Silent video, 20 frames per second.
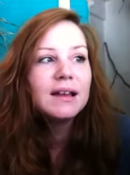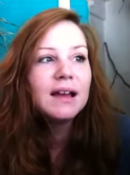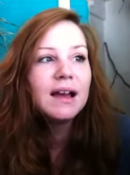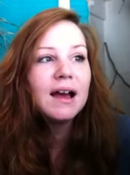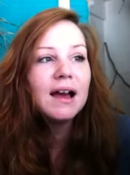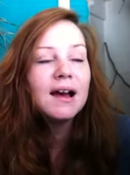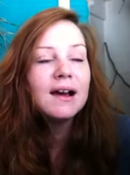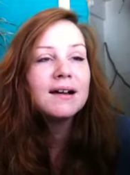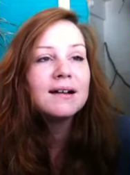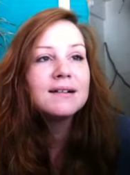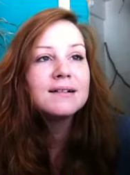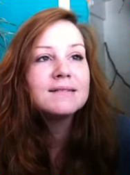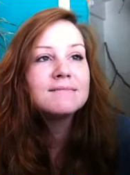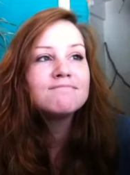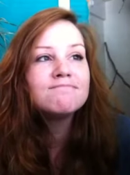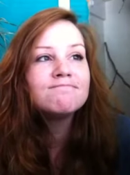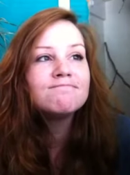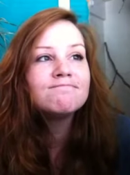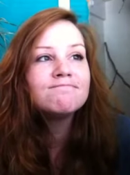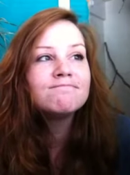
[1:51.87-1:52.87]

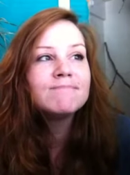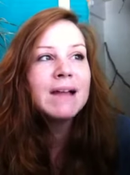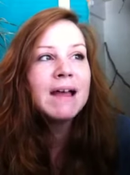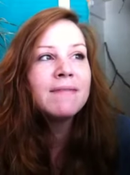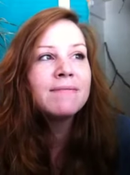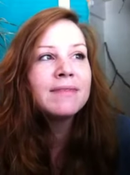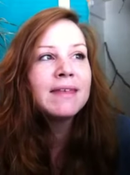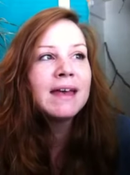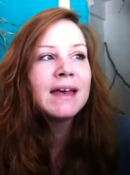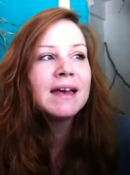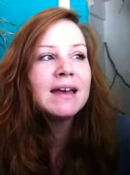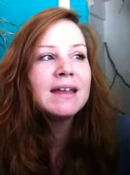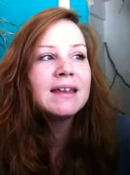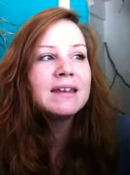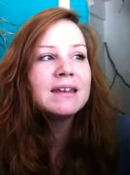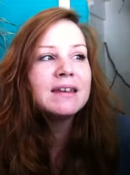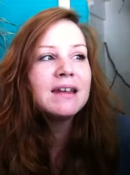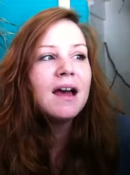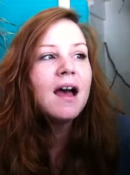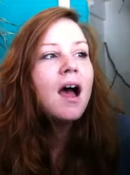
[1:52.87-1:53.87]
Um, and then